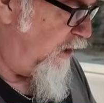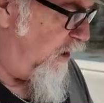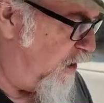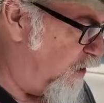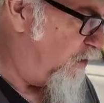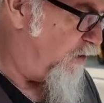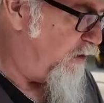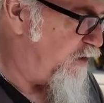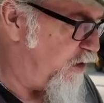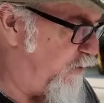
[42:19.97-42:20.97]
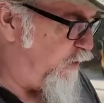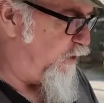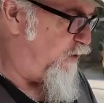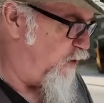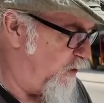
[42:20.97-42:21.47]
oh, just
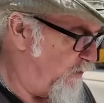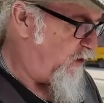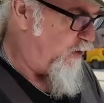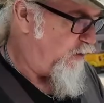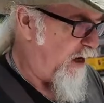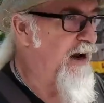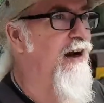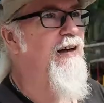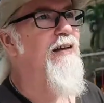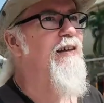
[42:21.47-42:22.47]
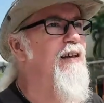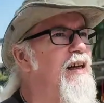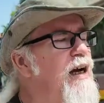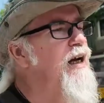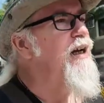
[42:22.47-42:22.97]
for forward view, yeah.
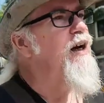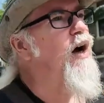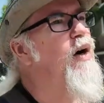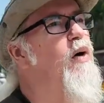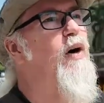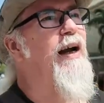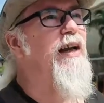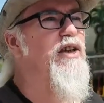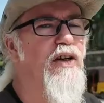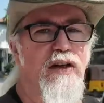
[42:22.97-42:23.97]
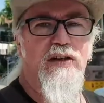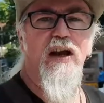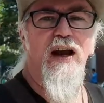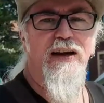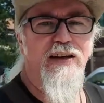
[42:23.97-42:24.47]
Oh, I get you.
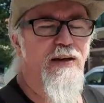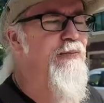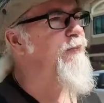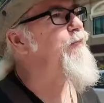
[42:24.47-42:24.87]
I can